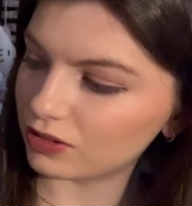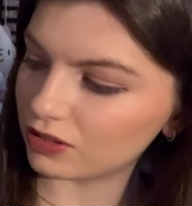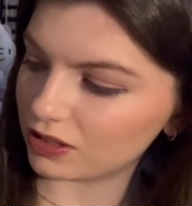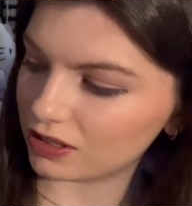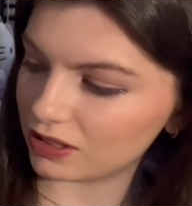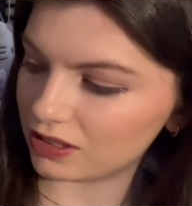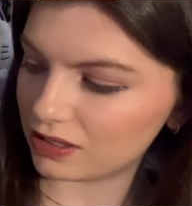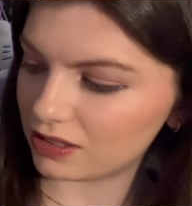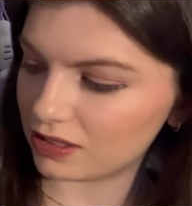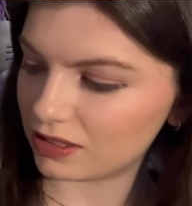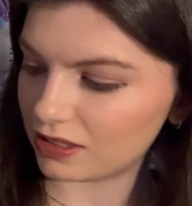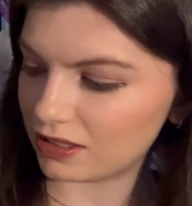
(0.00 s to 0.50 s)

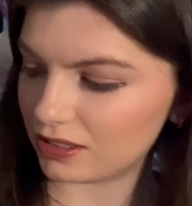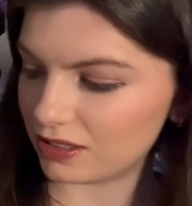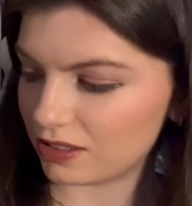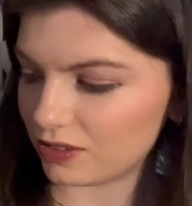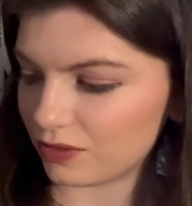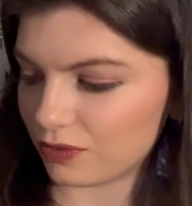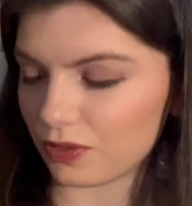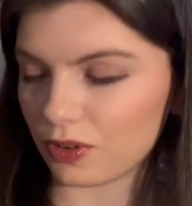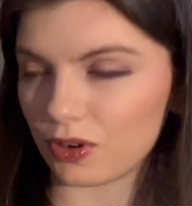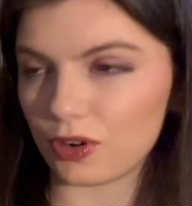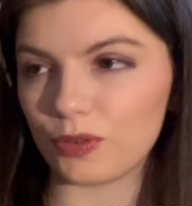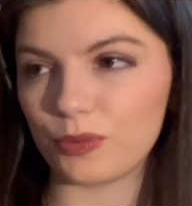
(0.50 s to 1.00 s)
This is
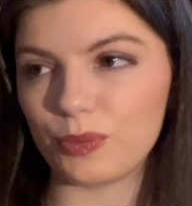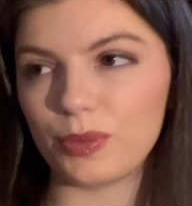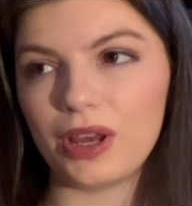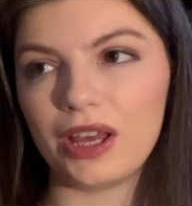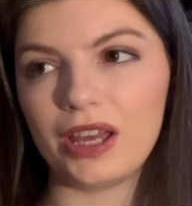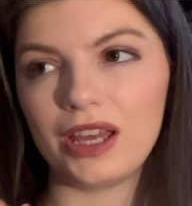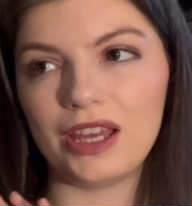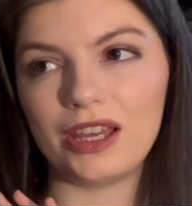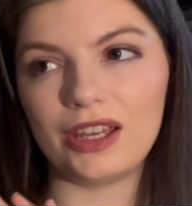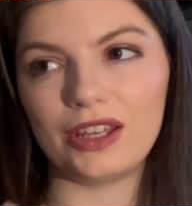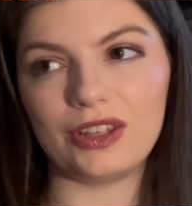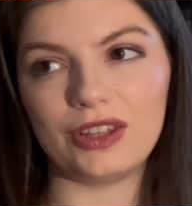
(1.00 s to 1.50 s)
from
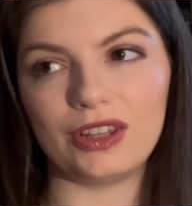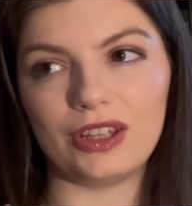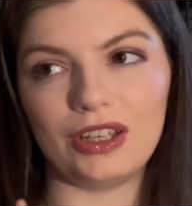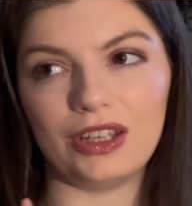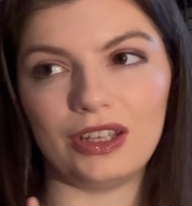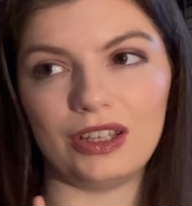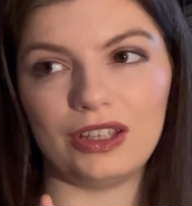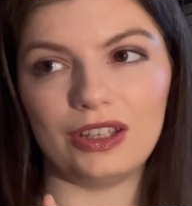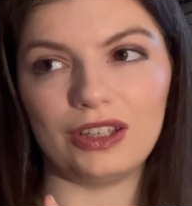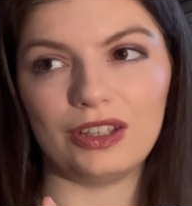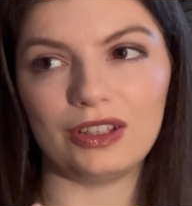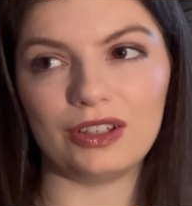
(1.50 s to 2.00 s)

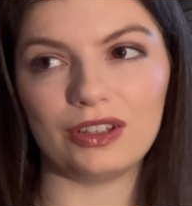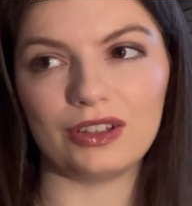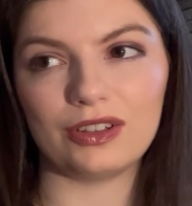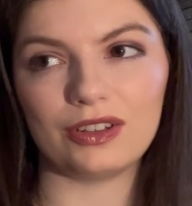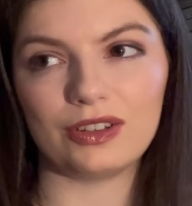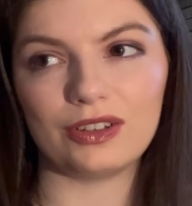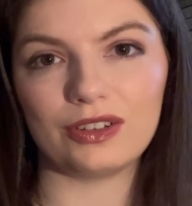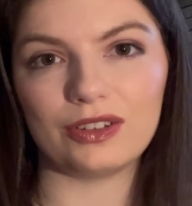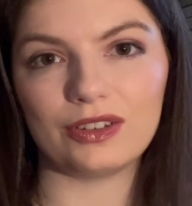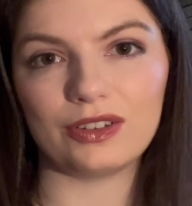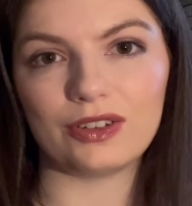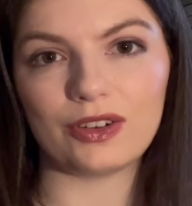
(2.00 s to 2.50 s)
the
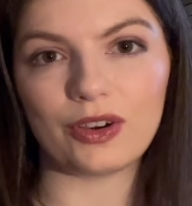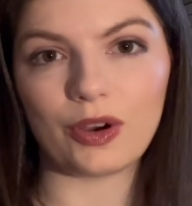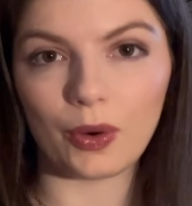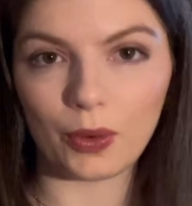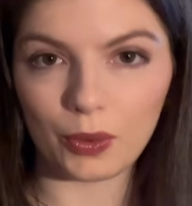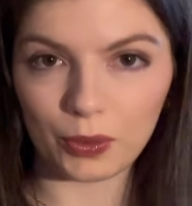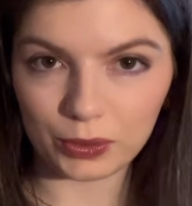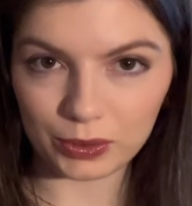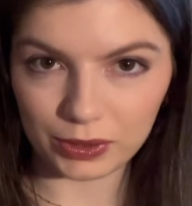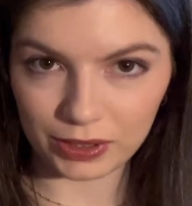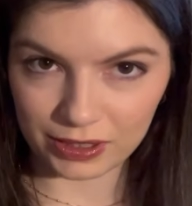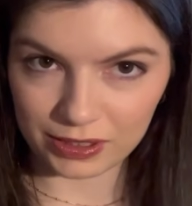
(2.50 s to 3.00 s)

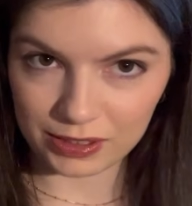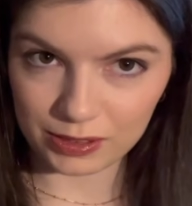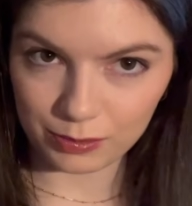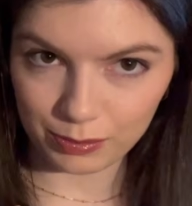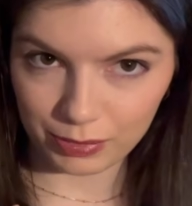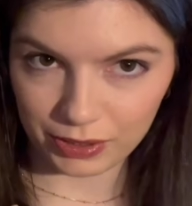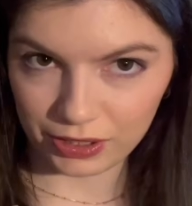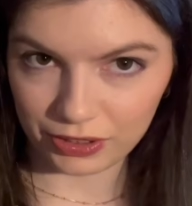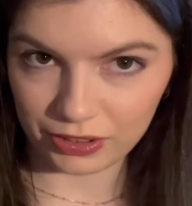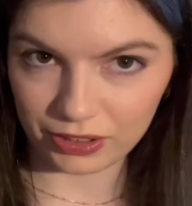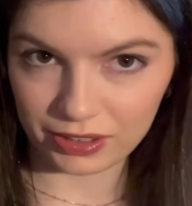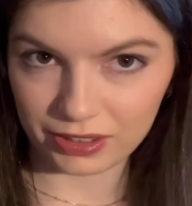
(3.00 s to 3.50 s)
Gold
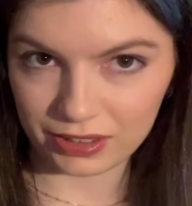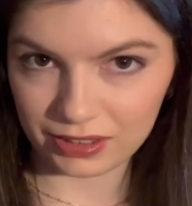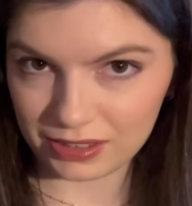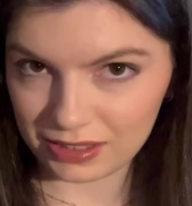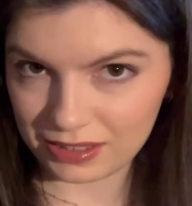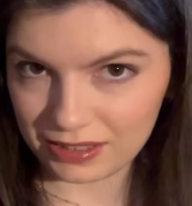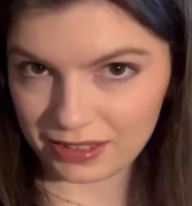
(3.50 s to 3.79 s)
Experience